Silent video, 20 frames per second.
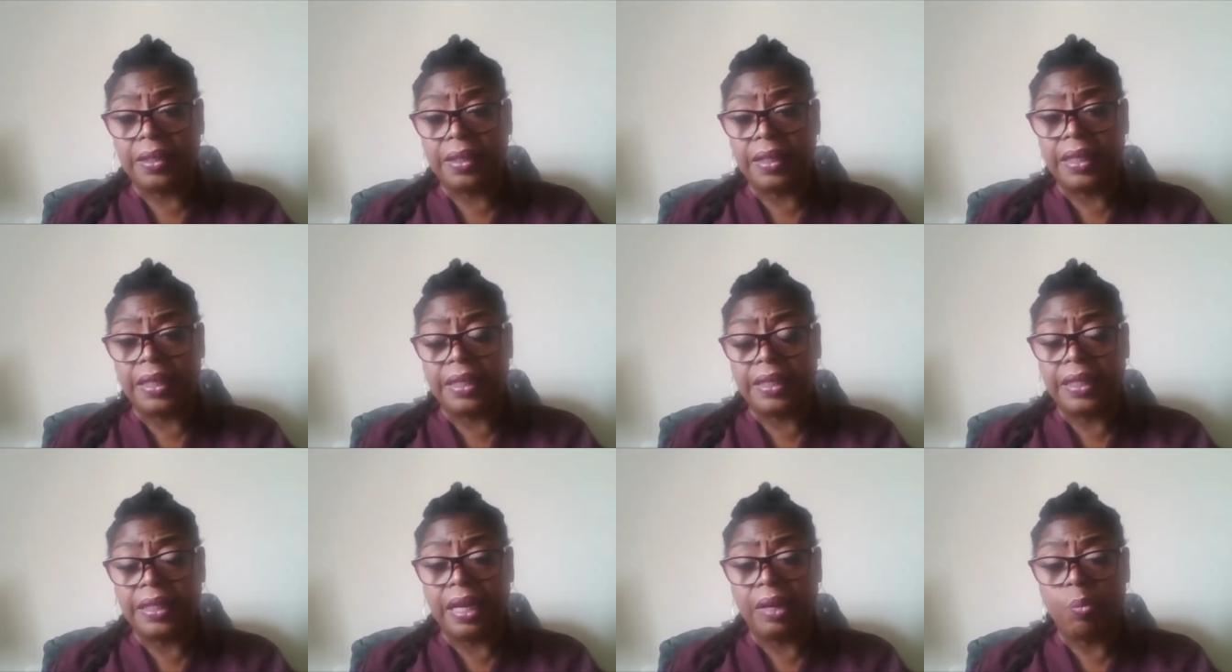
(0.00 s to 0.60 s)
uh,
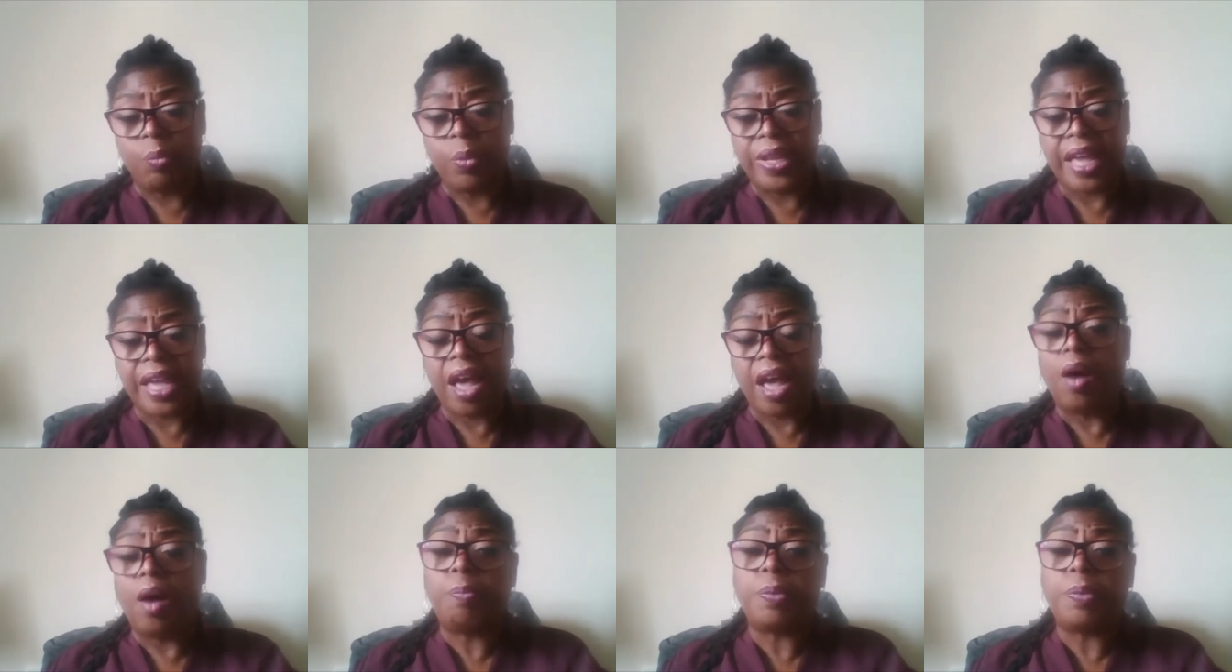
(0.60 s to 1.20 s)
and we get
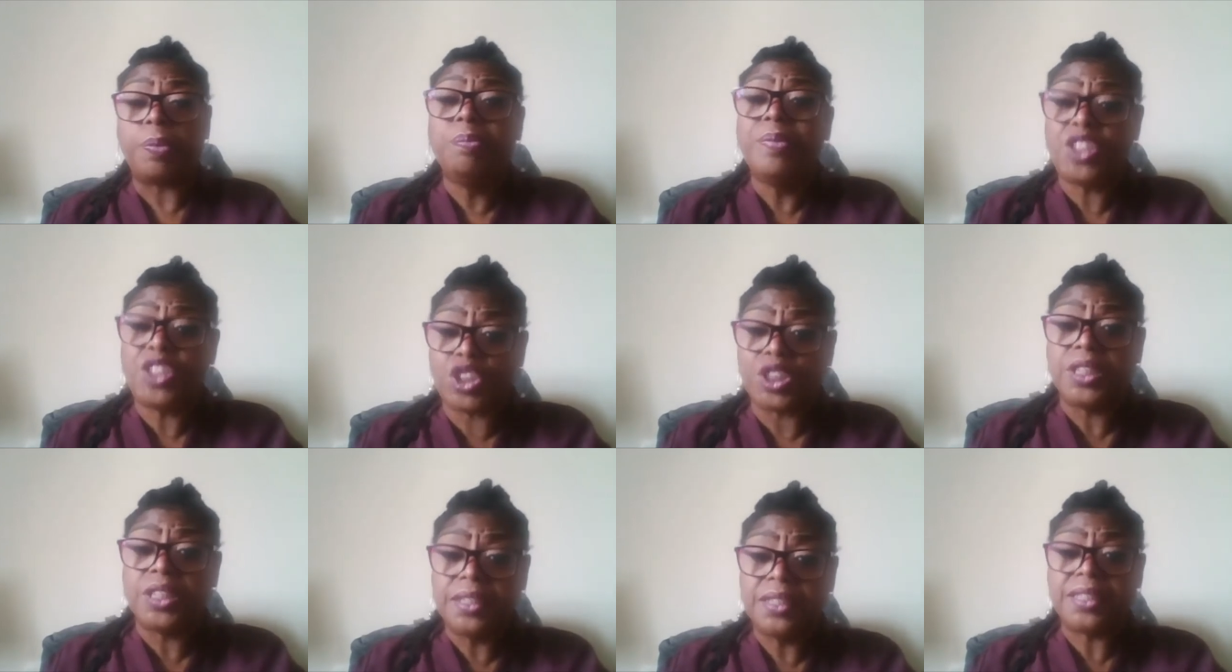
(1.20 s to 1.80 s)
our
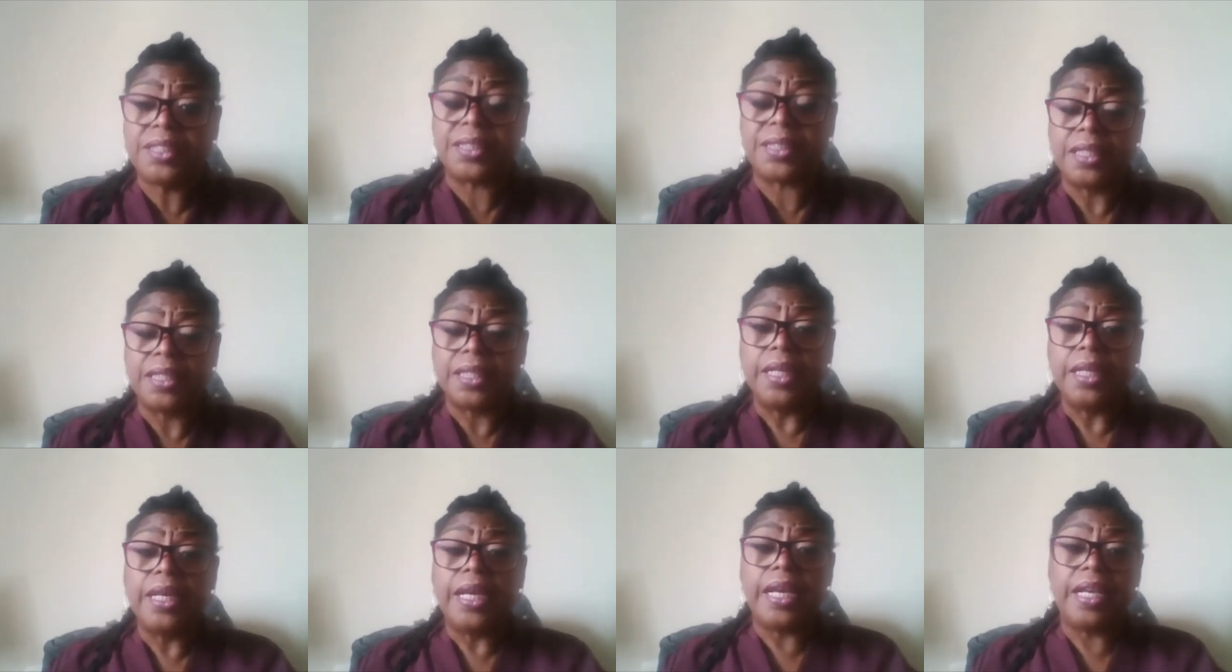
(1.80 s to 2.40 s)
permissions
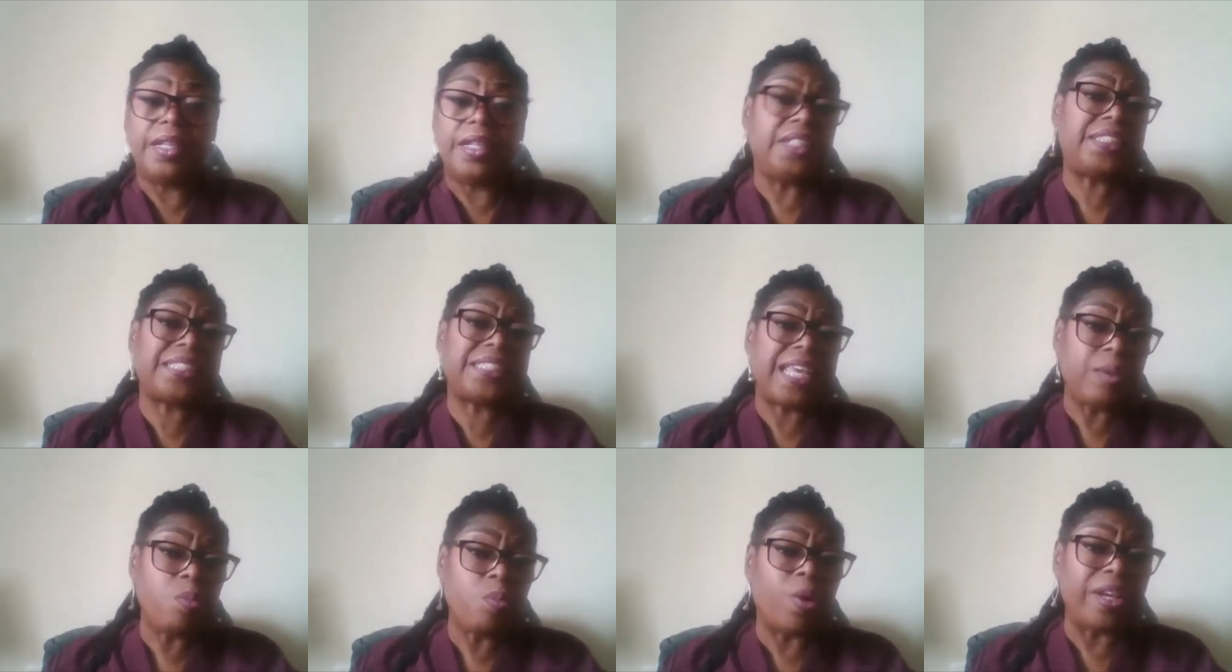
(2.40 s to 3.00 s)
in the
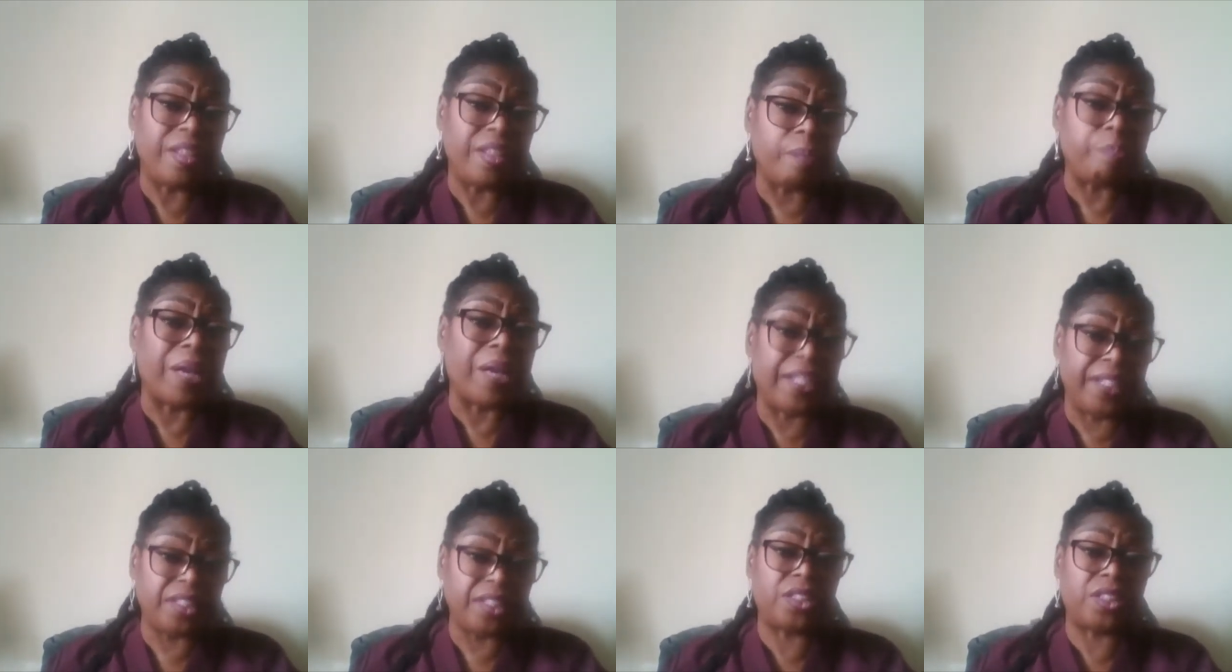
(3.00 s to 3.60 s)
same way that
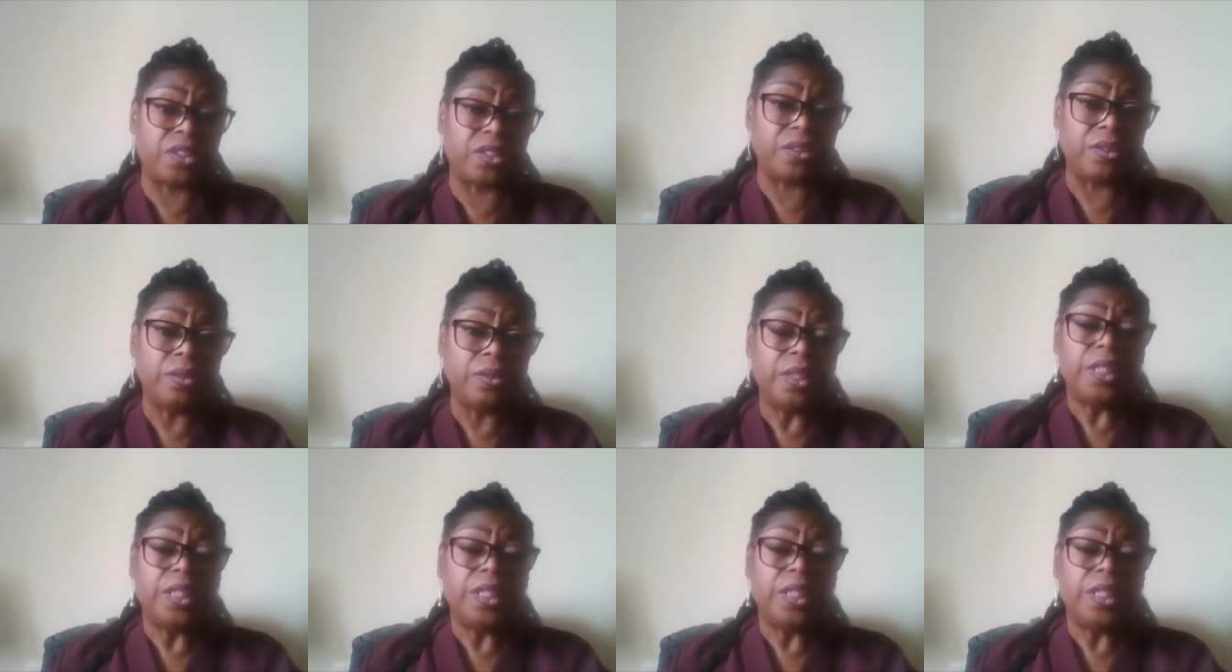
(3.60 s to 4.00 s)
banks do.